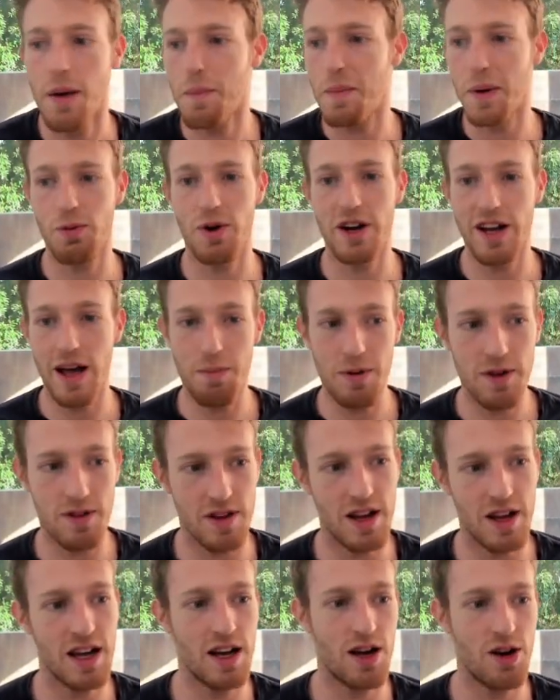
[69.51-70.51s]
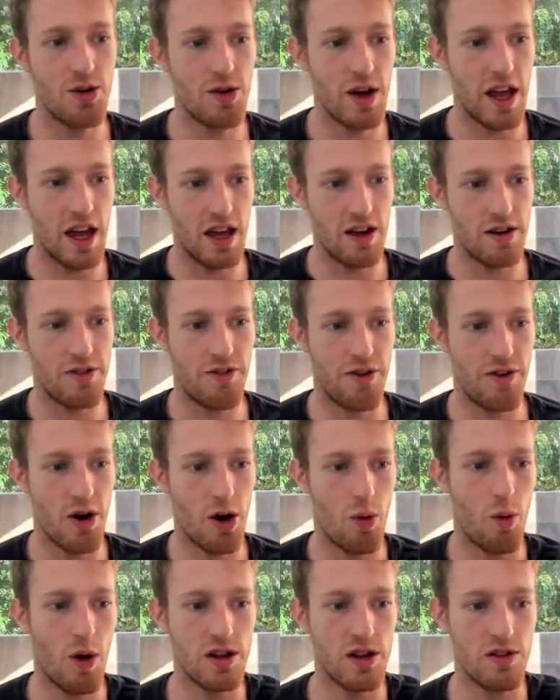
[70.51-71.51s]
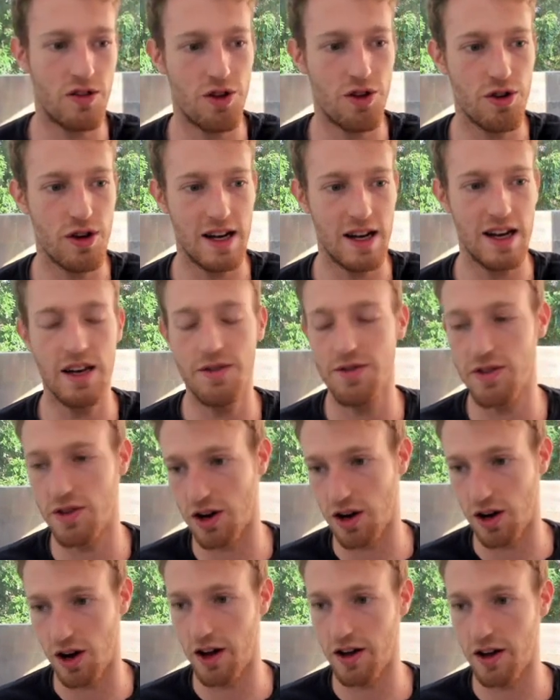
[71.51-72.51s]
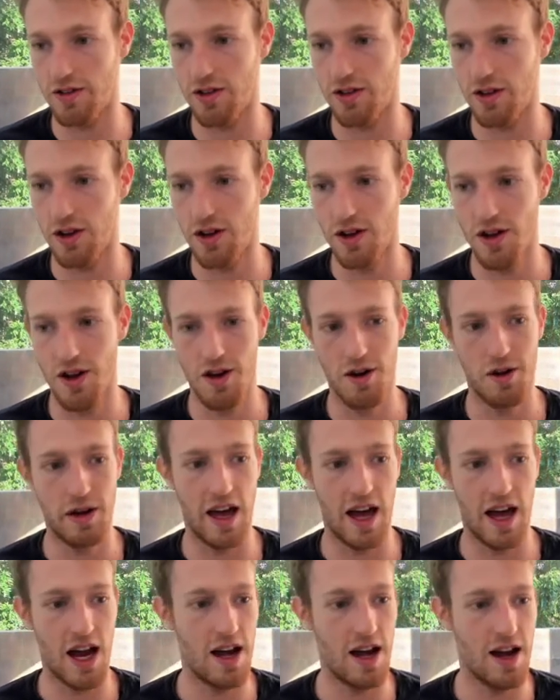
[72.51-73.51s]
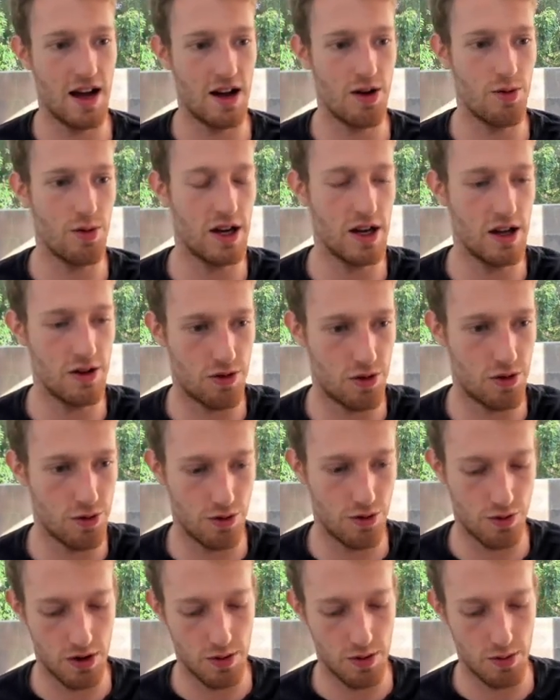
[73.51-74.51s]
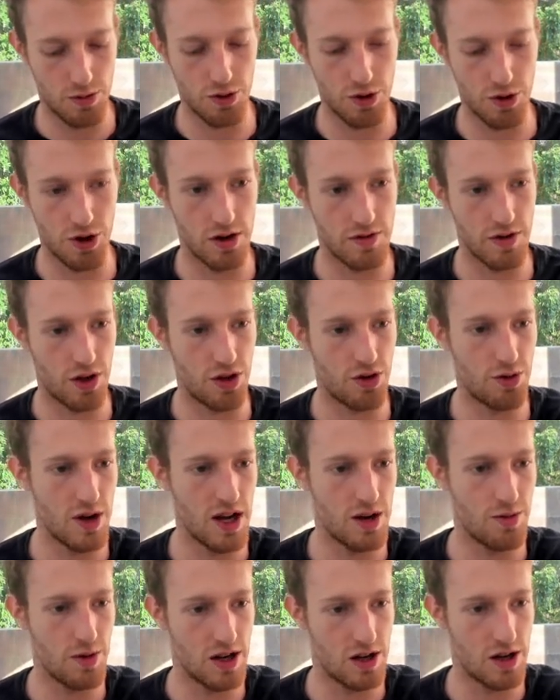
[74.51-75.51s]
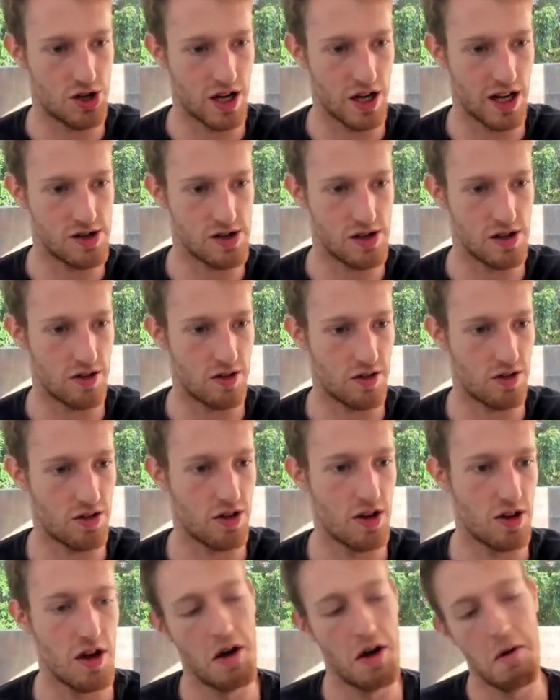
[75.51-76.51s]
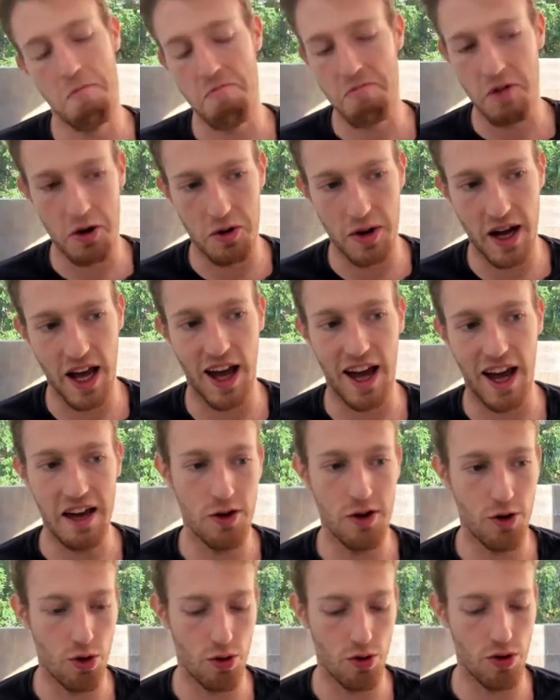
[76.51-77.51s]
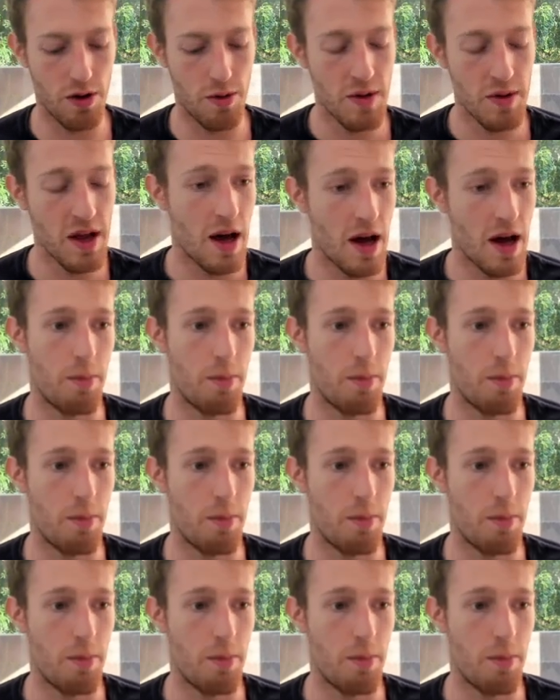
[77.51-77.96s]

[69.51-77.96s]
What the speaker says: But what happens now if one student leaves the class? Okay, now we need to do it over 3 and we need to change this. Okay, cool.